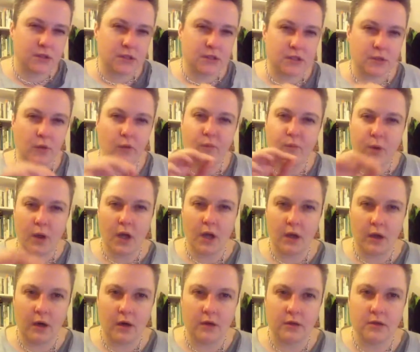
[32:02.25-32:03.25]
sort of pull
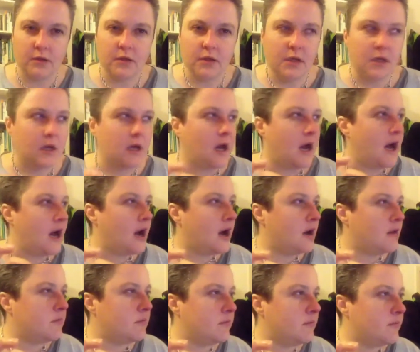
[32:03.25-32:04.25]
on,
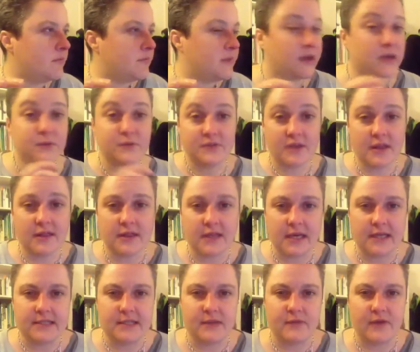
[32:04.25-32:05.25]
because we've done
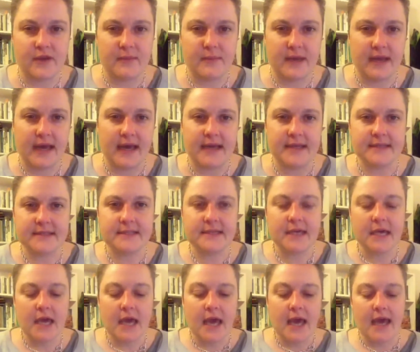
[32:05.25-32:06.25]
33 minutes,
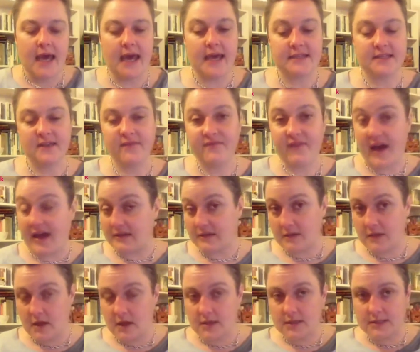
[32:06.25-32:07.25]
is the fact
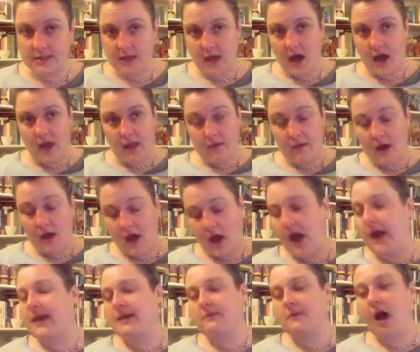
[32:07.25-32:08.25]
that I
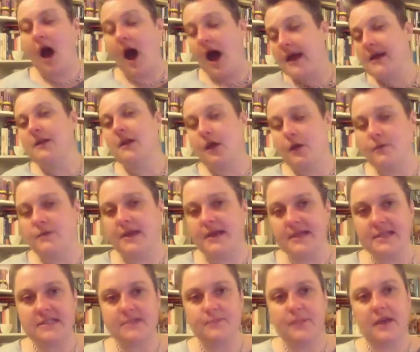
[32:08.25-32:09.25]
know
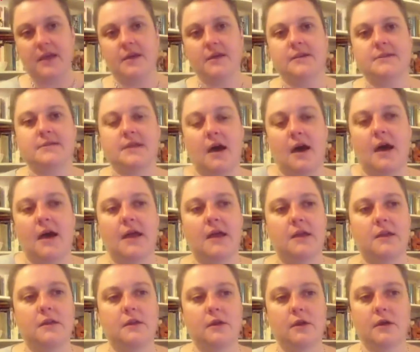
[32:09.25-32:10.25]
this because I
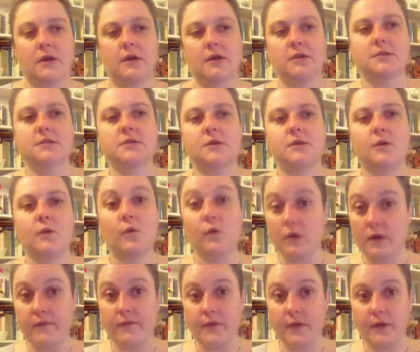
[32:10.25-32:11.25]
look at all
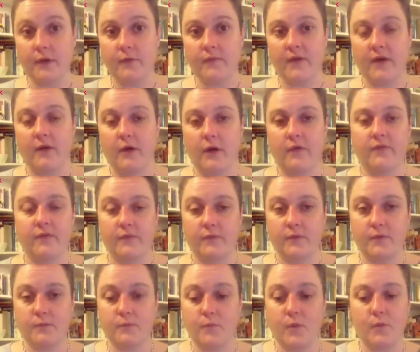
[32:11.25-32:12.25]
of you very often,
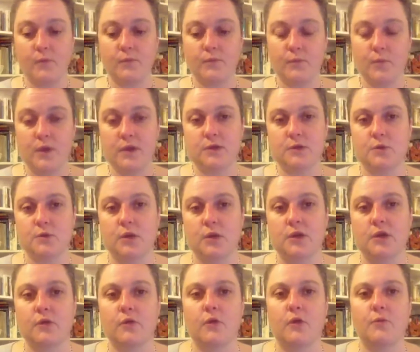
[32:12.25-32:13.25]
and when you join the
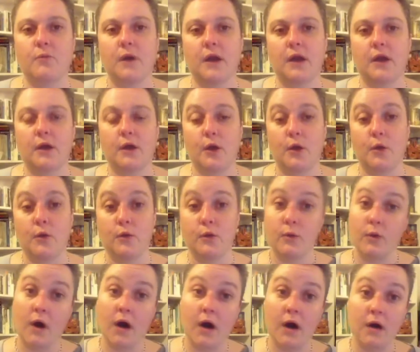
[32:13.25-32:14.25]
group, I look at who you
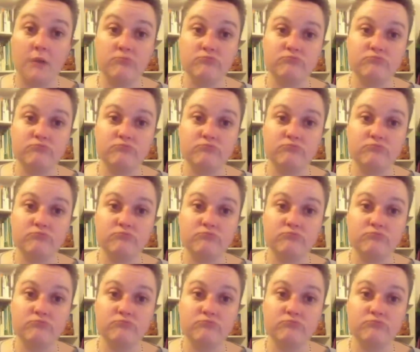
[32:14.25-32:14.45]
are.